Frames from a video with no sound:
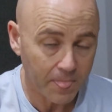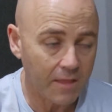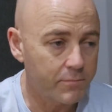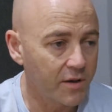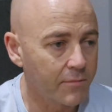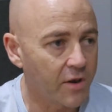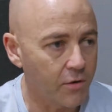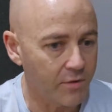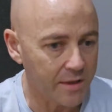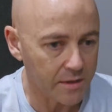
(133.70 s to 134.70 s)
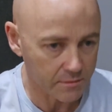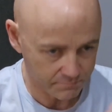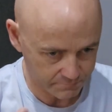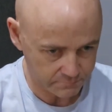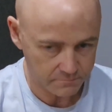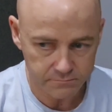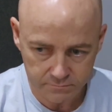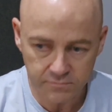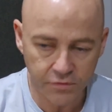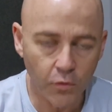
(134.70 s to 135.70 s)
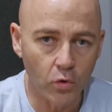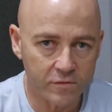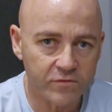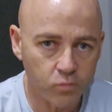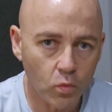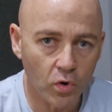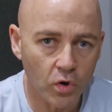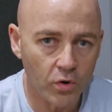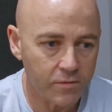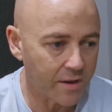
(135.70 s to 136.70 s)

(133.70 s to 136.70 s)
preliminary thoughts were,